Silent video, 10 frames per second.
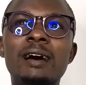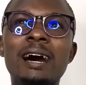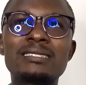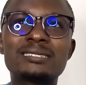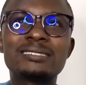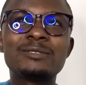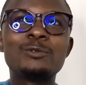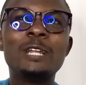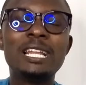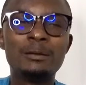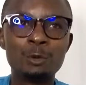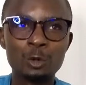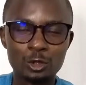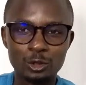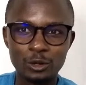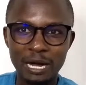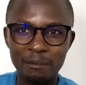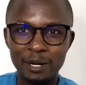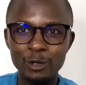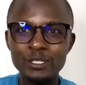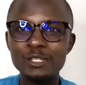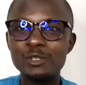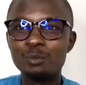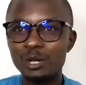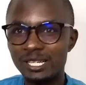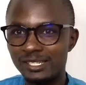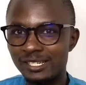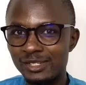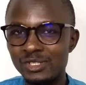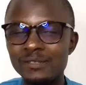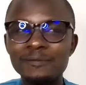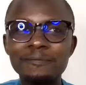asked William Ruto about his policies.